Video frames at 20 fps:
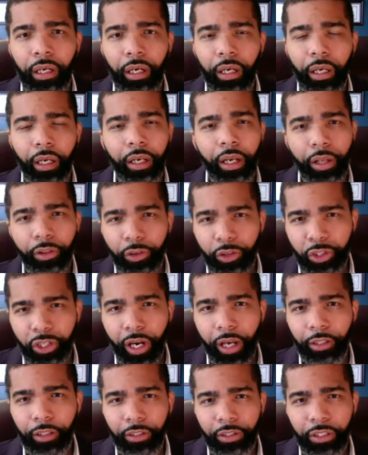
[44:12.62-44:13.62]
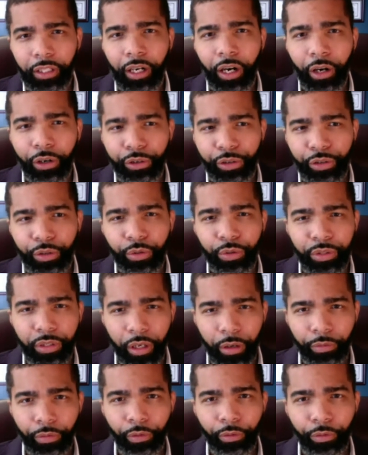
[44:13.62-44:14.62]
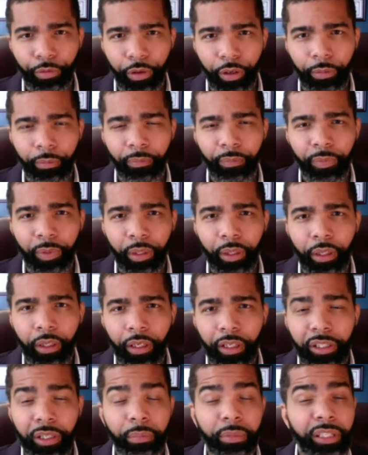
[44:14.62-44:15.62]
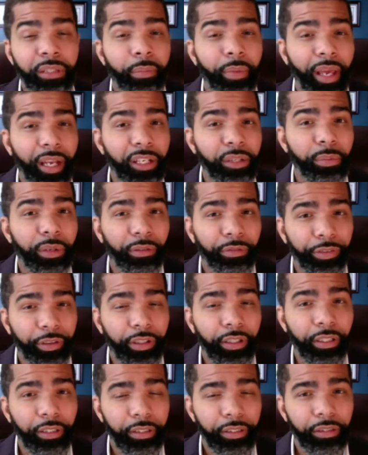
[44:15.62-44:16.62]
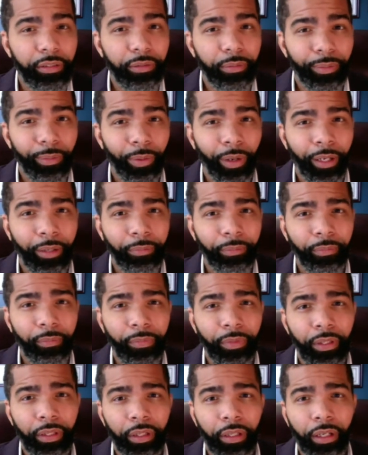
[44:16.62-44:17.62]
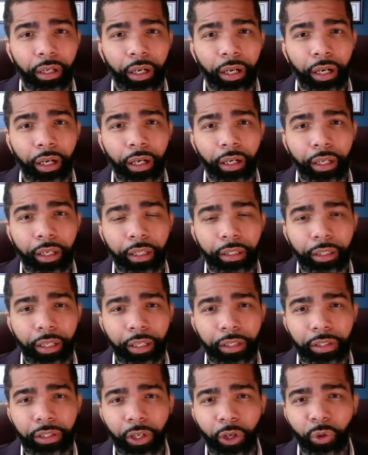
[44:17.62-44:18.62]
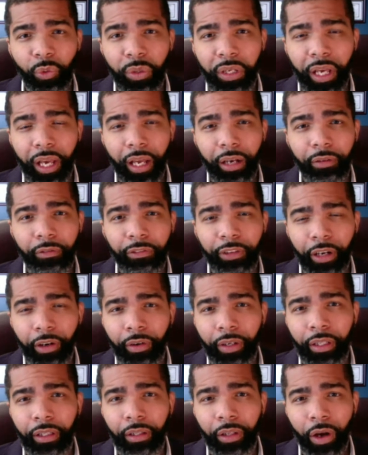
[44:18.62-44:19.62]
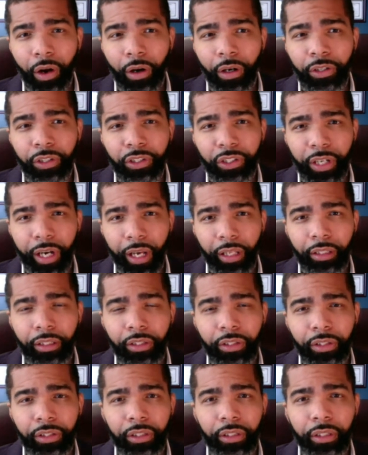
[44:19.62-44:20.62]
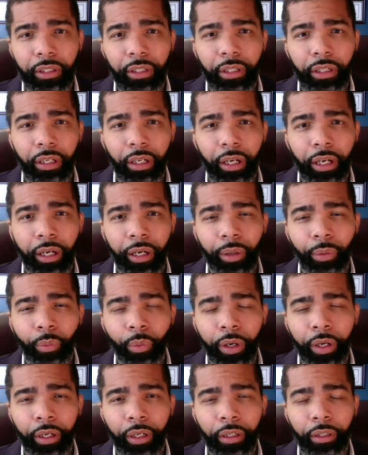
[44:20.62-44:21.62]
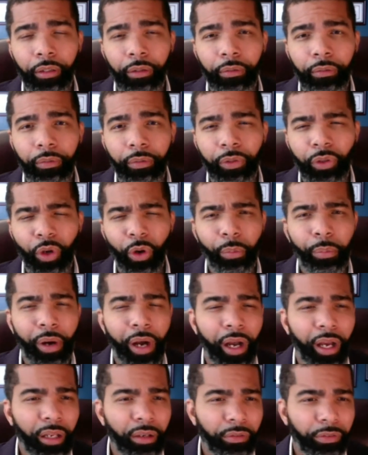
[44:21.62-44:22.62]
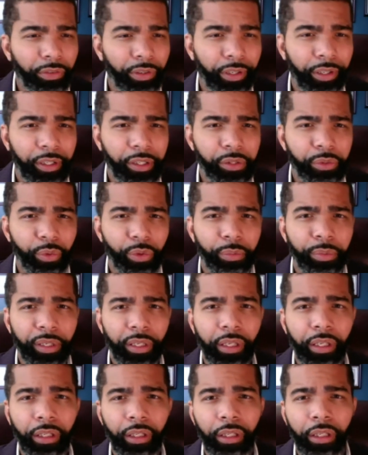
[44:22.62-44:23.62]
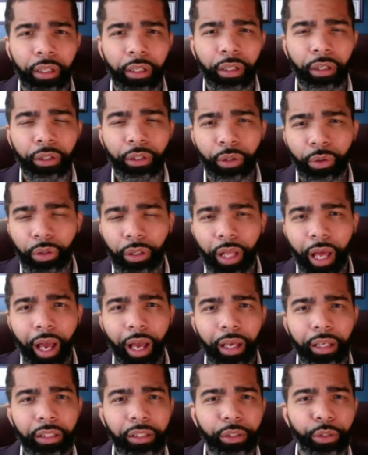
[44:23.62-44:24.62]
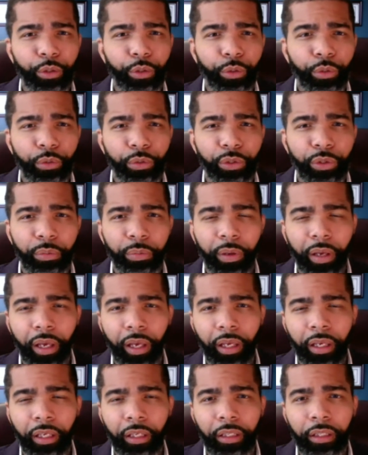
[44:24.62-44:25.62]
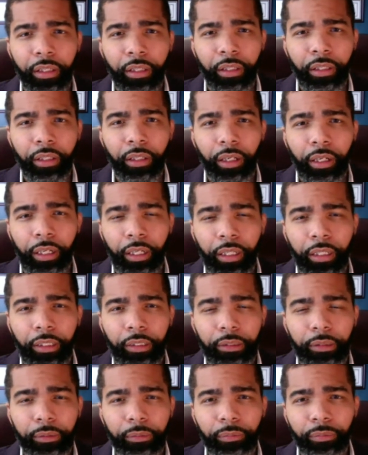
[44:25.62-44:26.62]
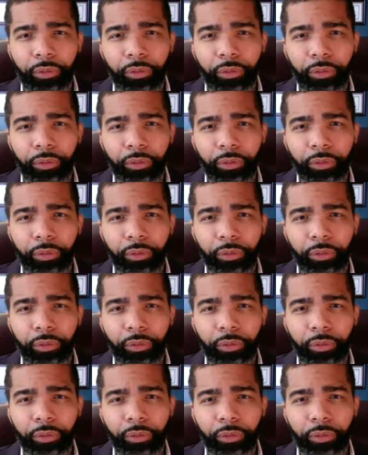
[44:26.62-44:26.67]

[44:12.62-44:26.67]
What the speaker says: Another challenge that our zoo suffered from is the mismanagement of funds, right? And so we had a very large challenge where bond funds were being utilized to pay to